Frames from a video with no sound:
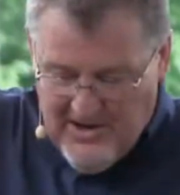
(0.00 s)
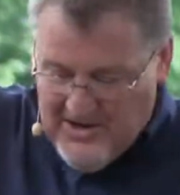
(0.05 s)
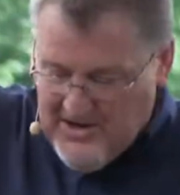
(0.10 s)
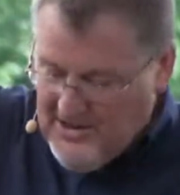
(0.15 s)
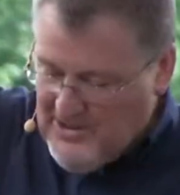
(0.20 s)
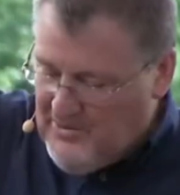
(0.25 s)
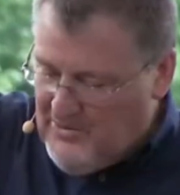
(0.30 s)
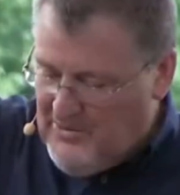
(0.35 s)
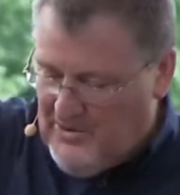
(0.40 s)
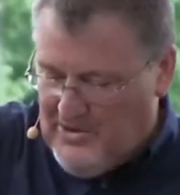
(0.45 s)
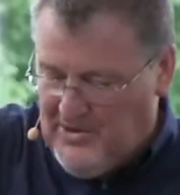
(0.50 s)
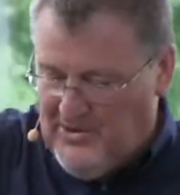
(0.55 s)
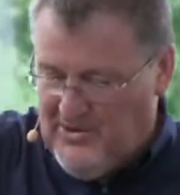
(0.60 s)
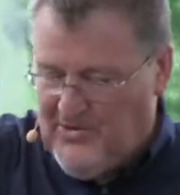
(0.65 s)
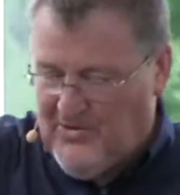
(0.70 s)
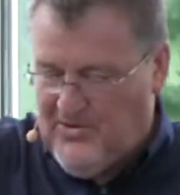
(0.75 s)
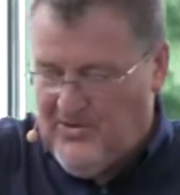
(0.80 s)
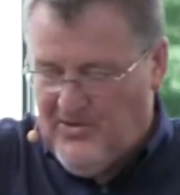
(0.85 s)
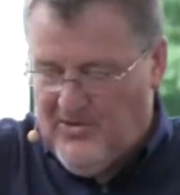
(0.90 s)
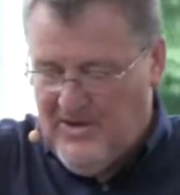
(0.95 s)
your
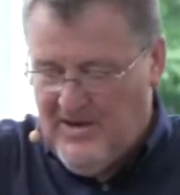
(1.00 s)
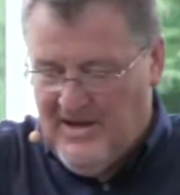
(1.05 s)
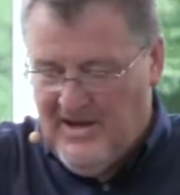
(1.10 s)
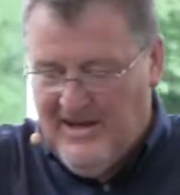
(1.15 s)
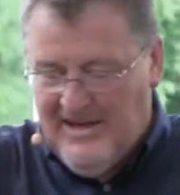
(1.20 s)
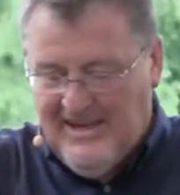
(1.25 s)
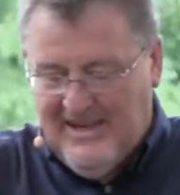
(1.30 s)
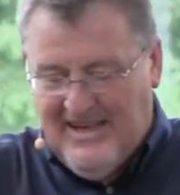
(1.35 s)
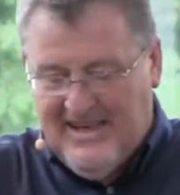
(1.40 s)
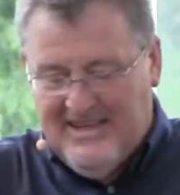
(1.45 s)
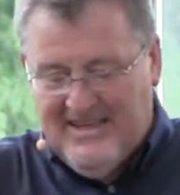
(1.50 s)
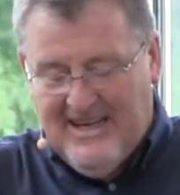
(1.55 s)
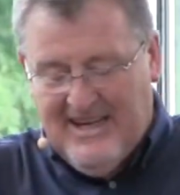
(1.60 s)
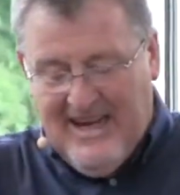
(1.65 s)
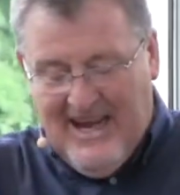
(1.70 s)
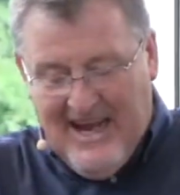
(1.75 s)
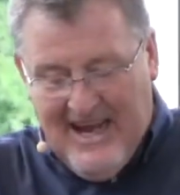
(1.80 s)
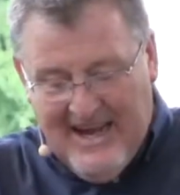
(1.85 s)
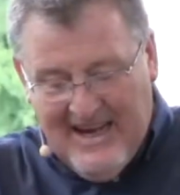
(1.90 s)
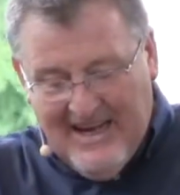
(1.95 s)
roof, and
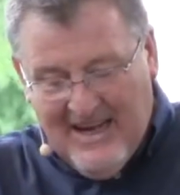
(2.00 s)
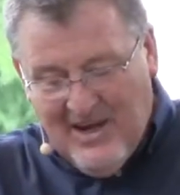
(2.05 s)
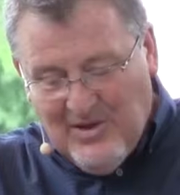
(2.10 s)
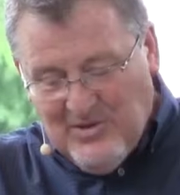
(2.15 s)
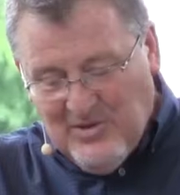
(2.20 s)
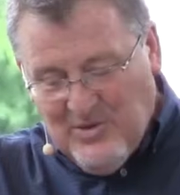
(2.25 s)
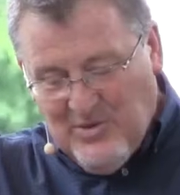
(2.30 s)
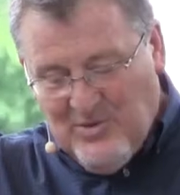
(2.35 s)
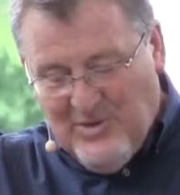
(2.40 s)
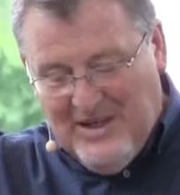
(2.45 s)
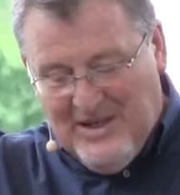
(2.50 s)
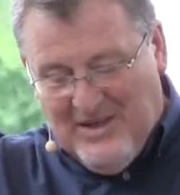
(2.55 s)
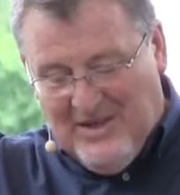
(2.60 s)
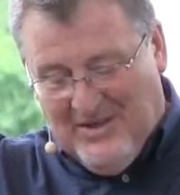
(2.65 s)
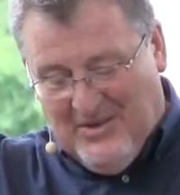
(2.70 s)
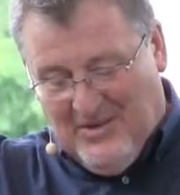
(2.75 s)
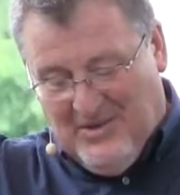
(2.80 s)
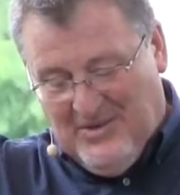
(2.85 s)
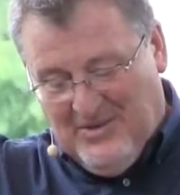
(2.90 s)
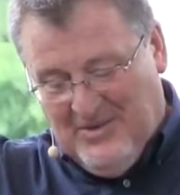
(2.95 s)
then hang out the
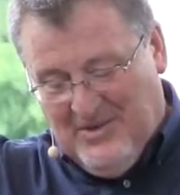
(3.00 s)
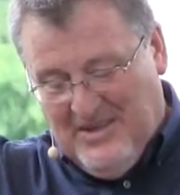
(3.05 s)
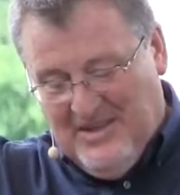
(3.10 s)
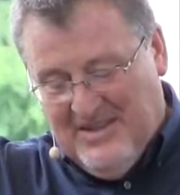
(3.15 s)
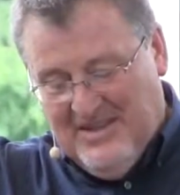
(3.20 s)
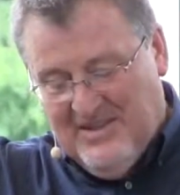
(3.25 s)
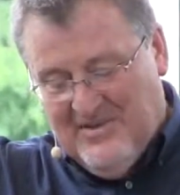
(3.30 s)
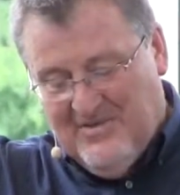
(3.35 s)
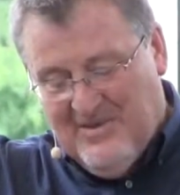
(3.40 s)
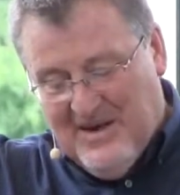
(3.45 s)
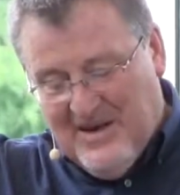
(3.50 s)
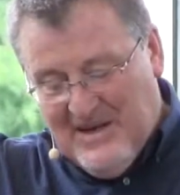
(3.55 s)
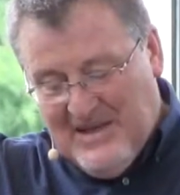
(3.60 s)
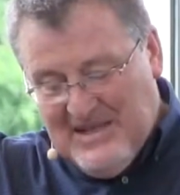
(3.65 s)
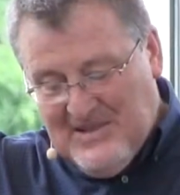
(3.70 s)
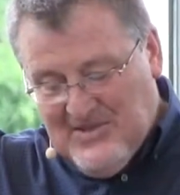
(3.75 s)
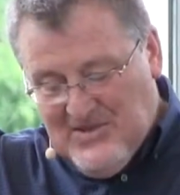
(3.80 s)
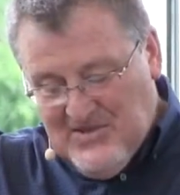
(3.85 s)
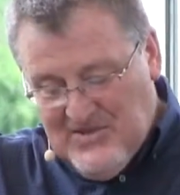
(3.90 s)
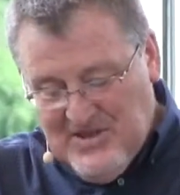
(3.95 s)
window the
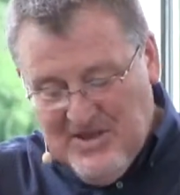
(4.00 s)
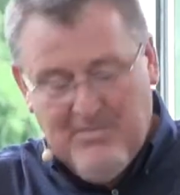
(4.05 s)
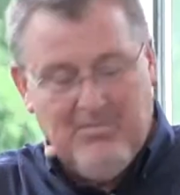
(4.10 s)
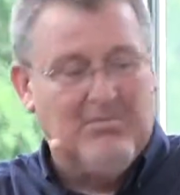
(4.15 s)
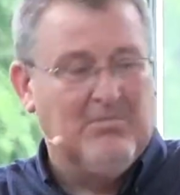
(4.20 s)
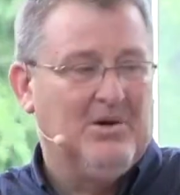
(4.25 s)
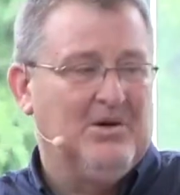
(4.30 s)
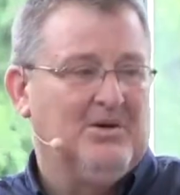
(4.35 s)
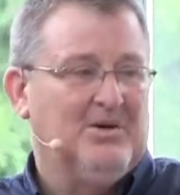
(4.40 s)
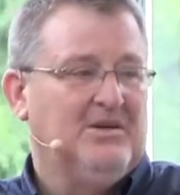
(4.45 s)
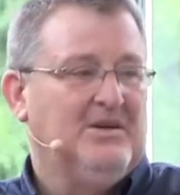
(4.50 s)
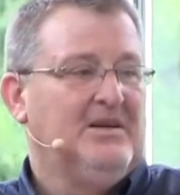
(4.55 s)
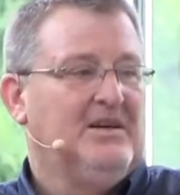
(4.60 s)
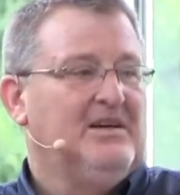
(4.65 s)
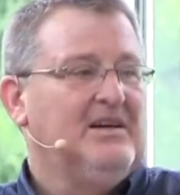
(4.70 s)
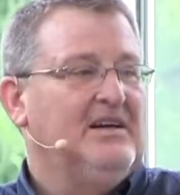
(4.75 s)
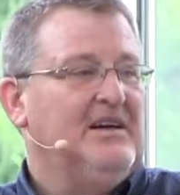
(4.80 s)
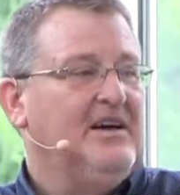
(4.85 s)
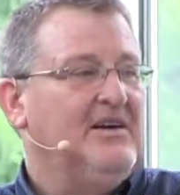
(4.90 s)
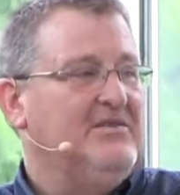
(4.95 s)
very symbol
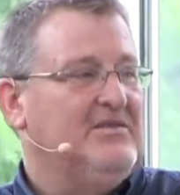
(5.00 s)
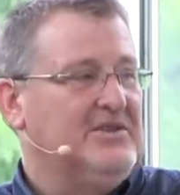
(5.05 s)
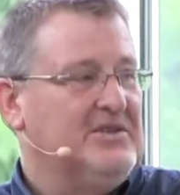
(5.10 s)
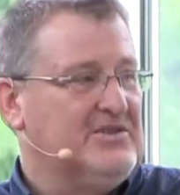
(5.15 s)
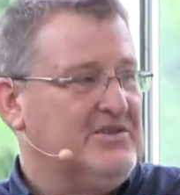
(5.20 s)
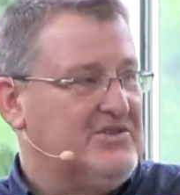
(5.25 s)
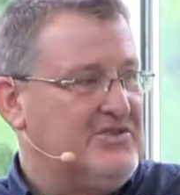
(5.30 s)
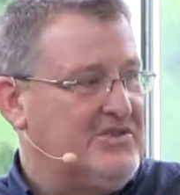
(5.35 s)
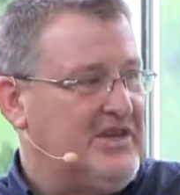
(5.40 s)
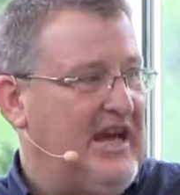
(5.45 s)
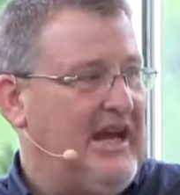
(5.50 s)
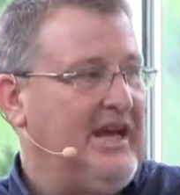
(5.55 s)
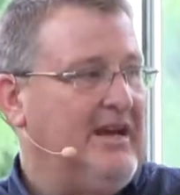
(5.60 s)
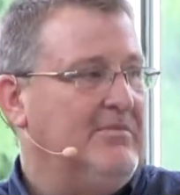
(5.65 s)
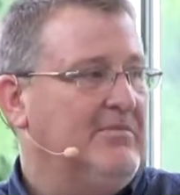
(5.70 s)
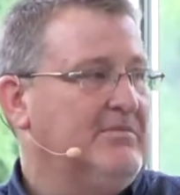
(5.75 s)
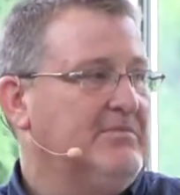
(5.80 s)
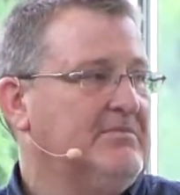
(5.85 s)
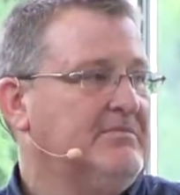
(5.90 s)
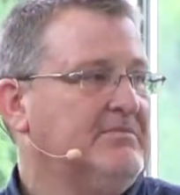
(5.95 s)
of your
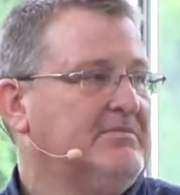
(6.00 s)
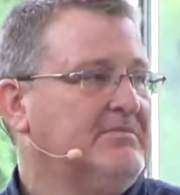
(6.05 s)
shame.